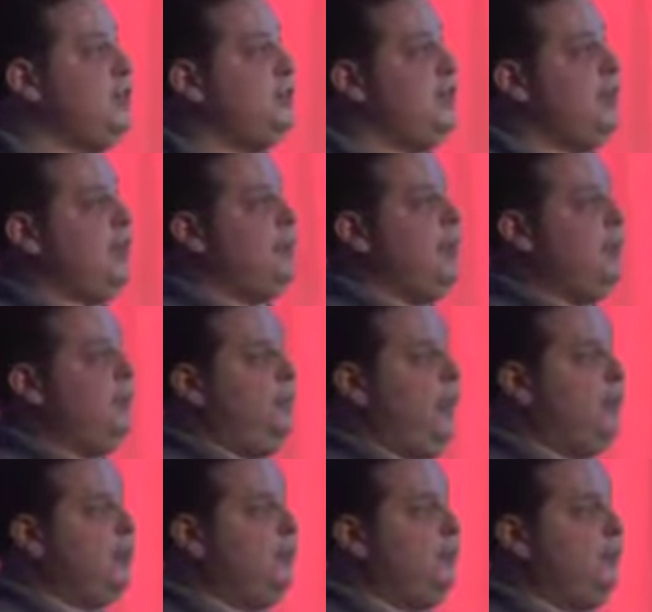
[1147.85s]
think about
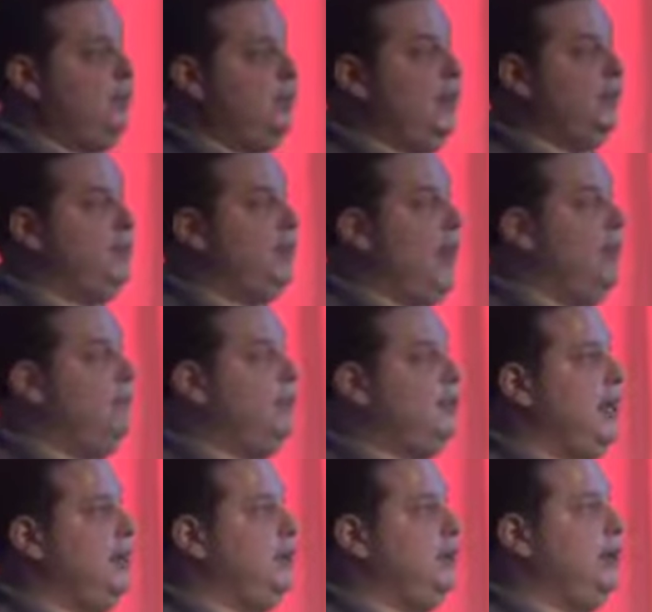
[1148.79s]
this so that the
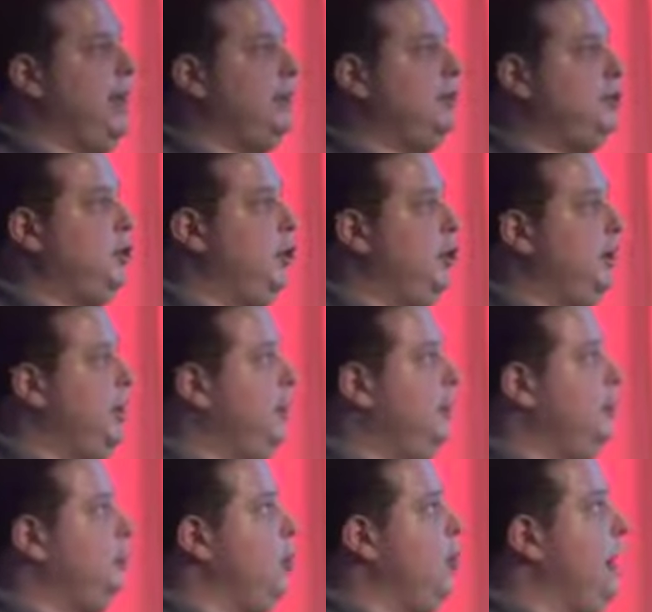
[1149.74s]
conversation gets started in
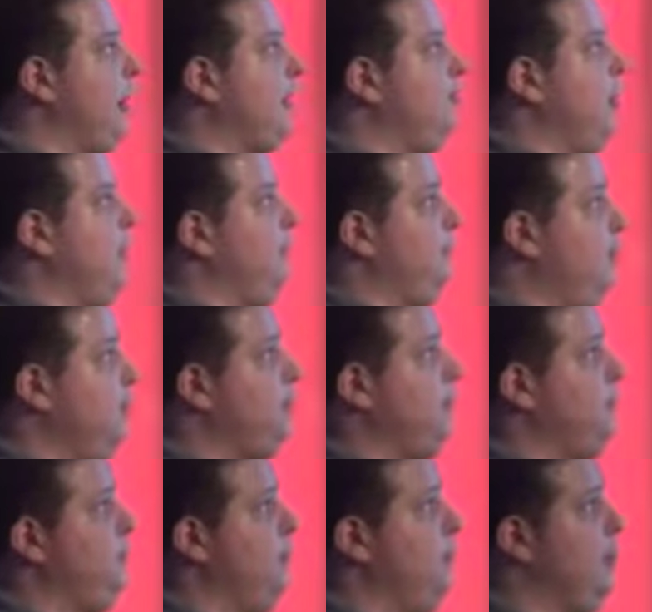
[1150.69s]
a proactive way. First
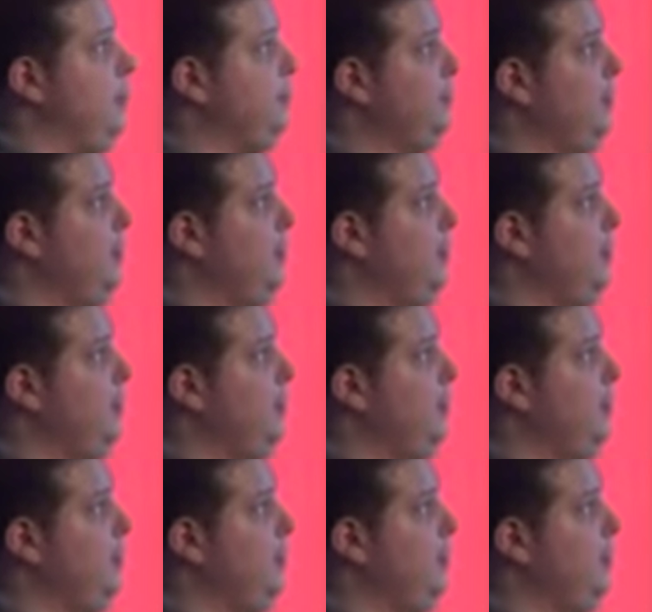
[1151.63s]
and foremost,